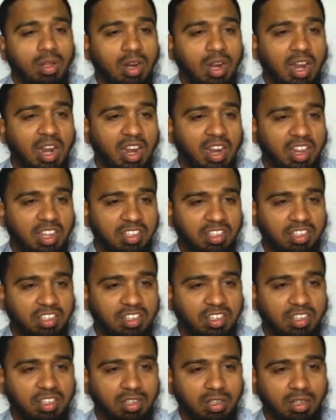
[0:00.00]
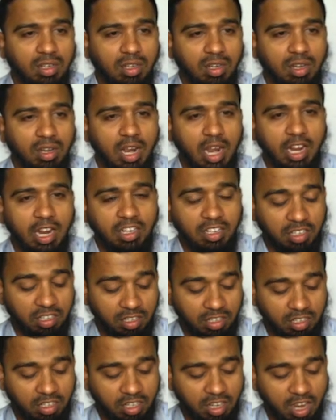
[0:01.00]
list. Let's
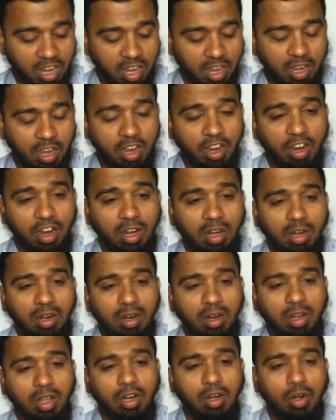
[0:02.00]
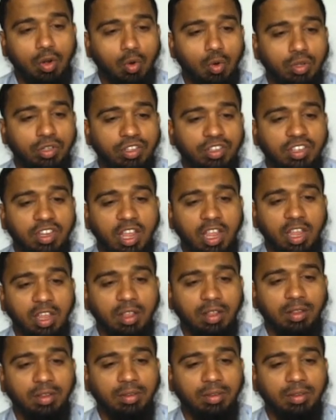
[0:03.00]
see here, Control C,